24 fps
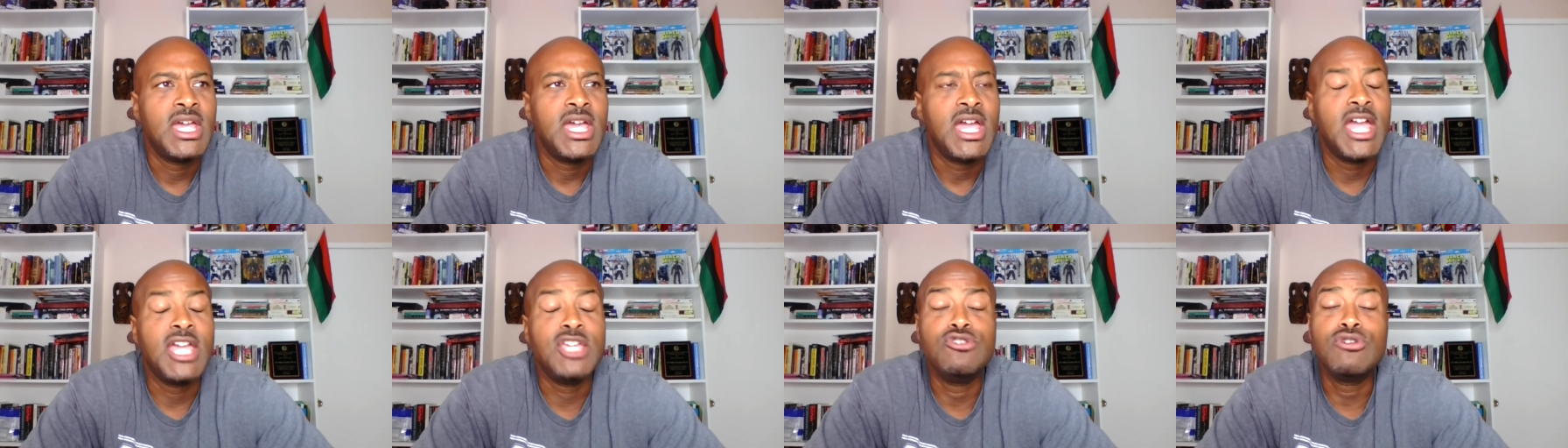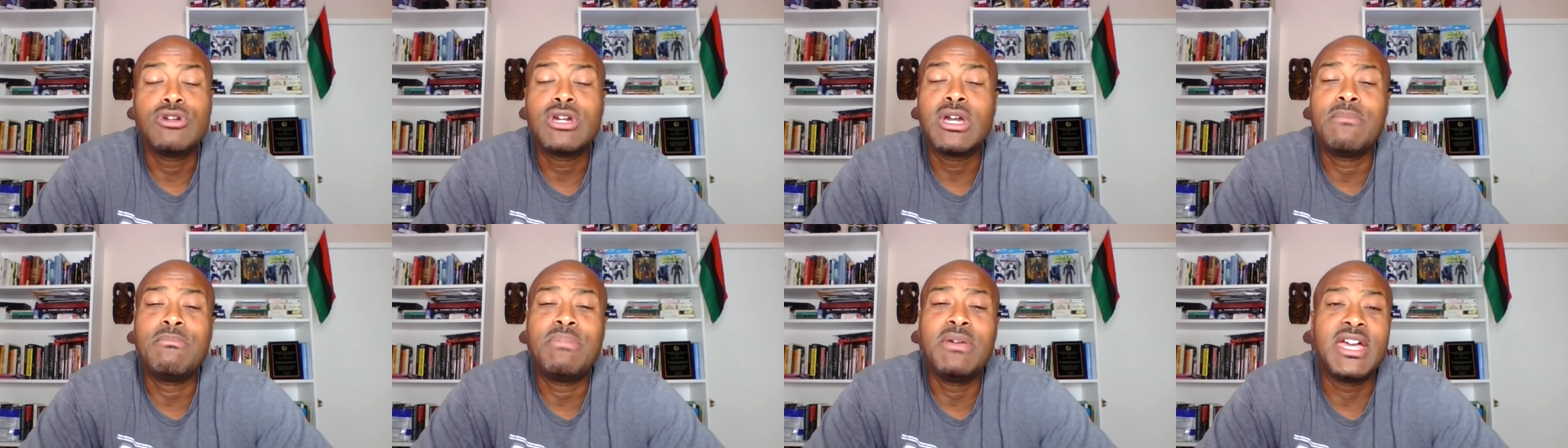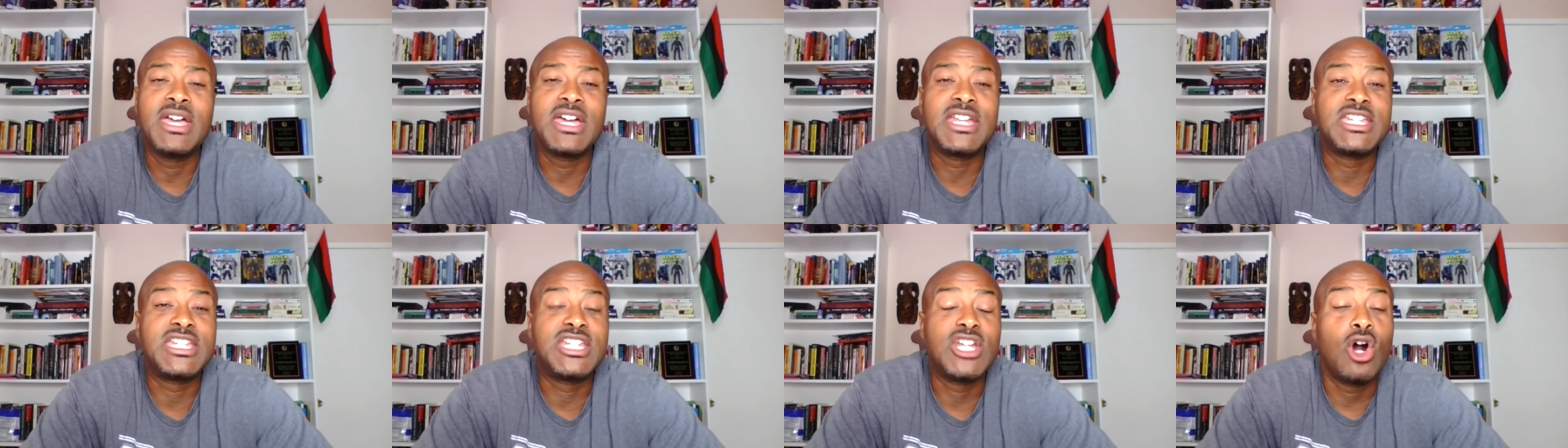And you can be
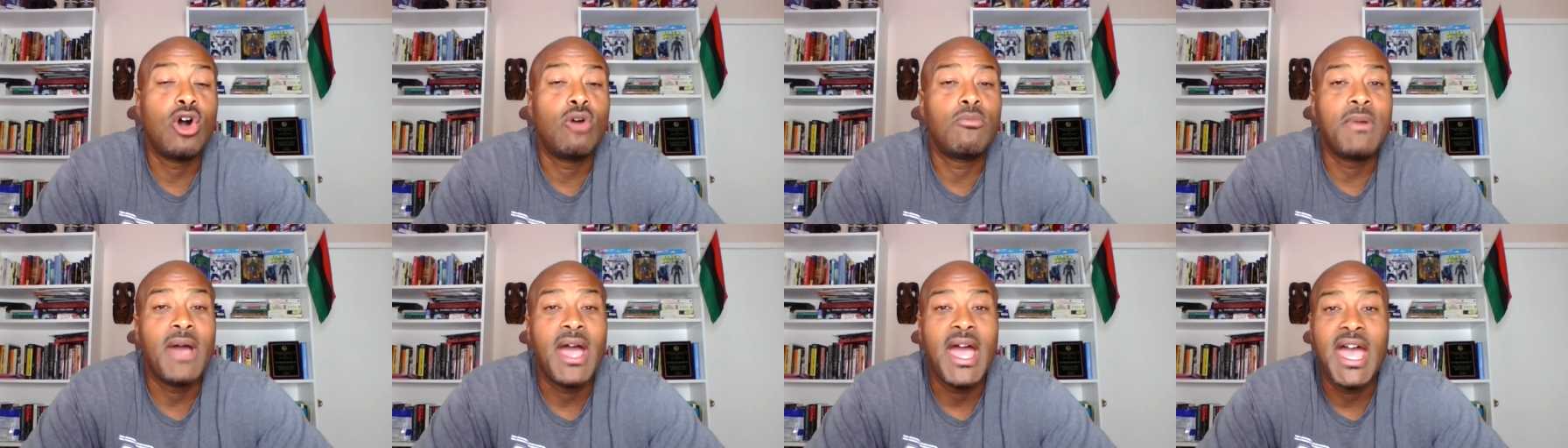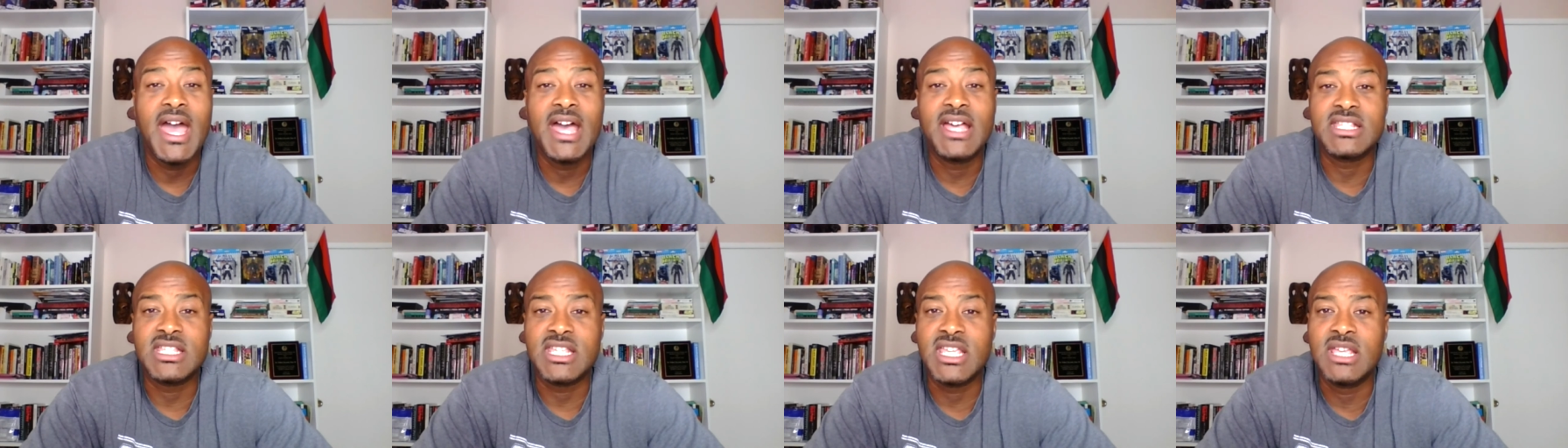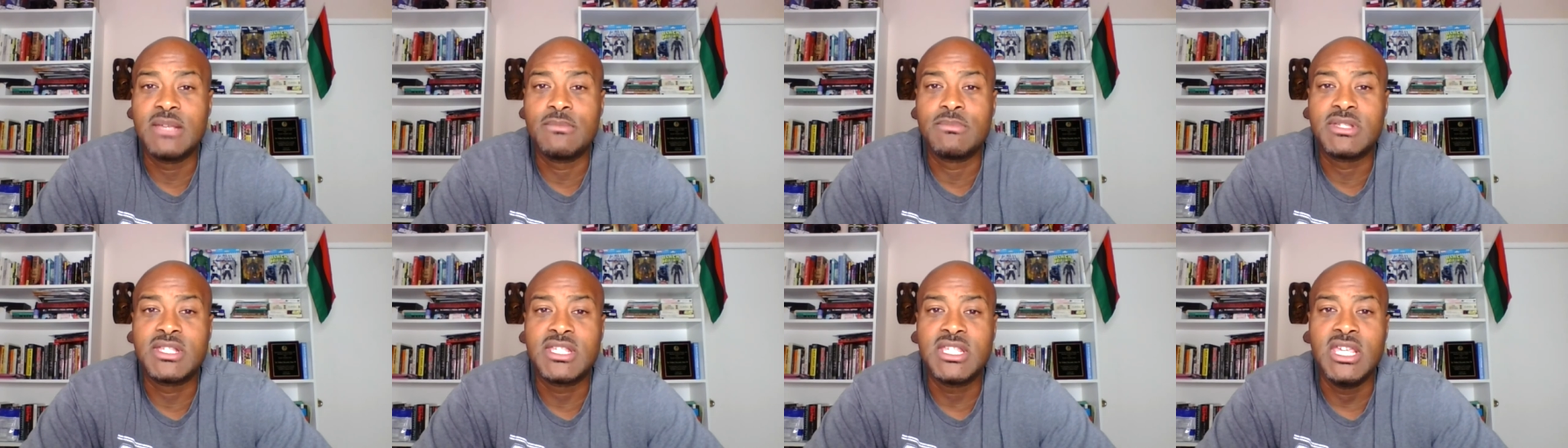a dope ass
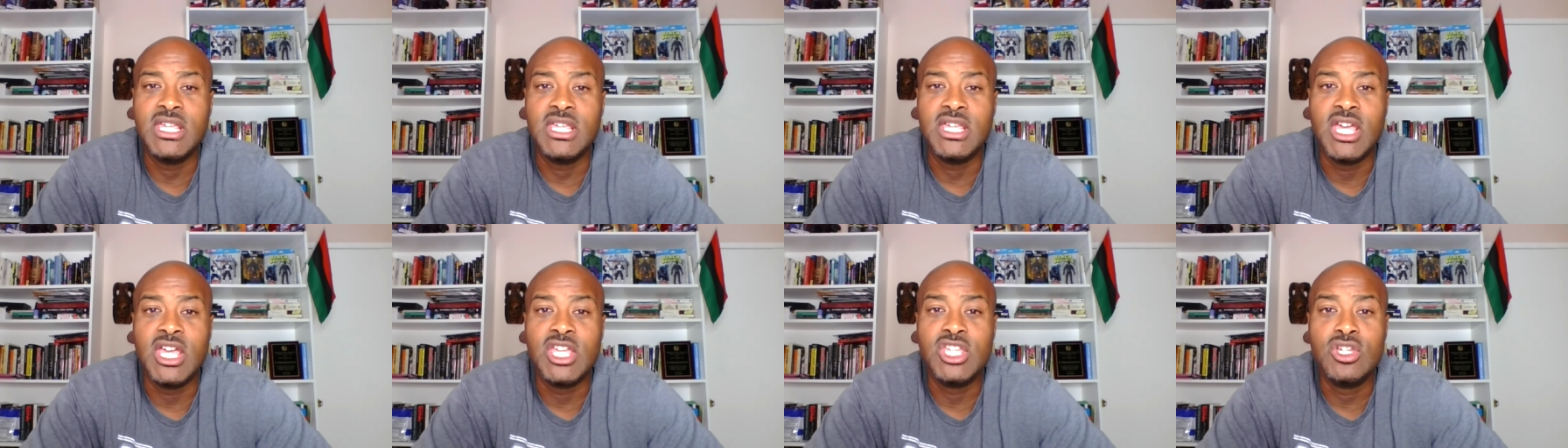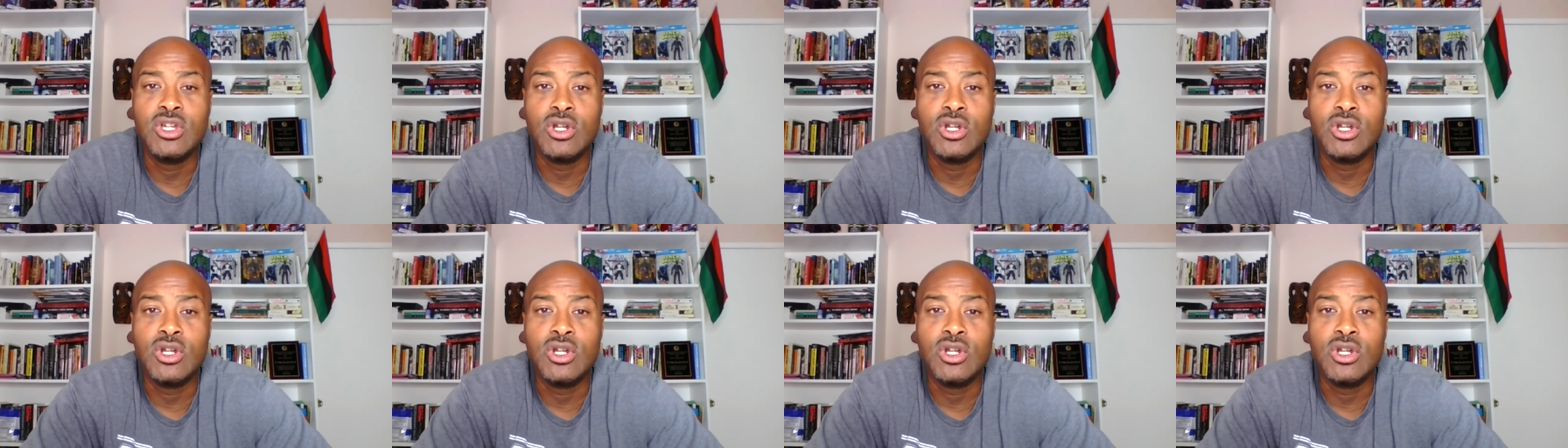M C and